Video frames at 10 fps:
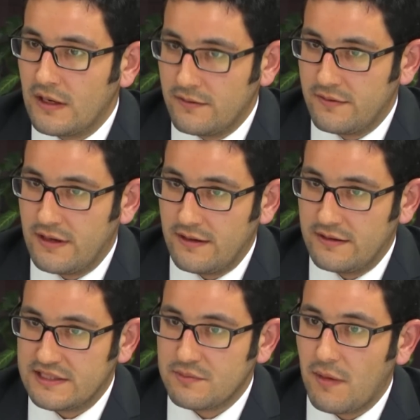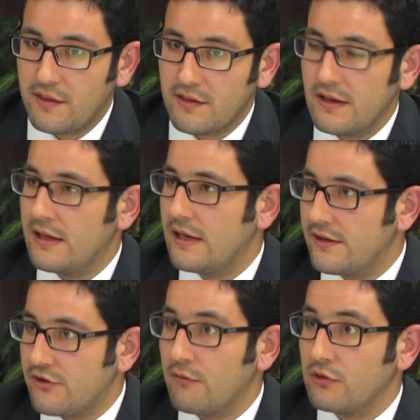this month he
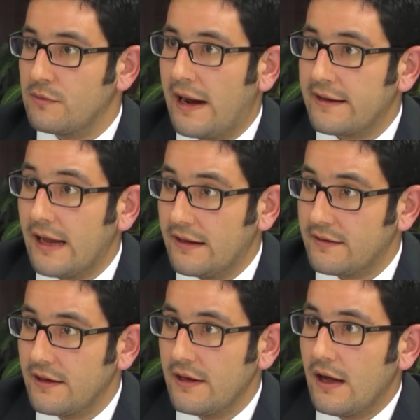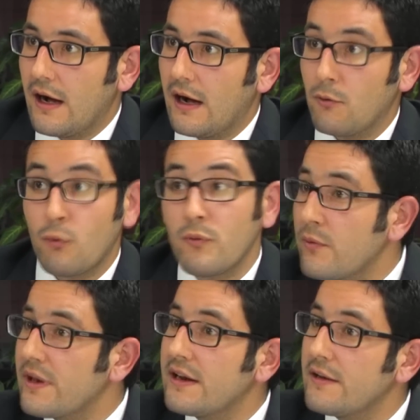traveled to Baghdad.
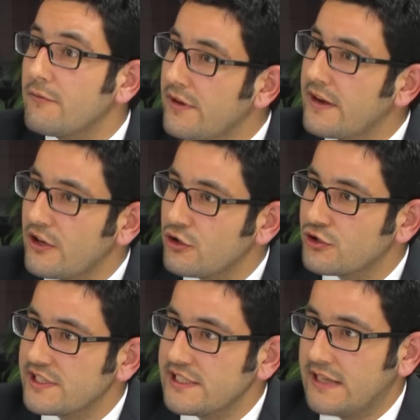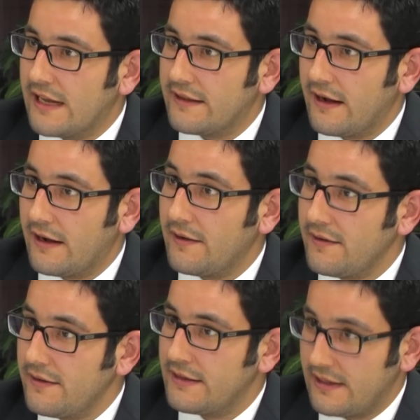We didn't used to see that
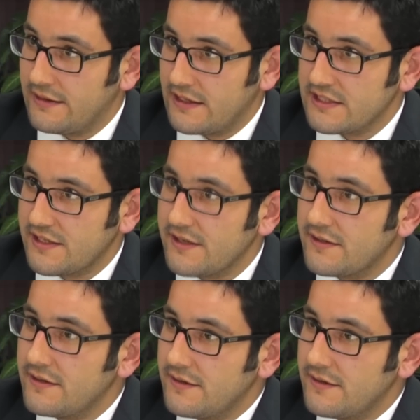last year.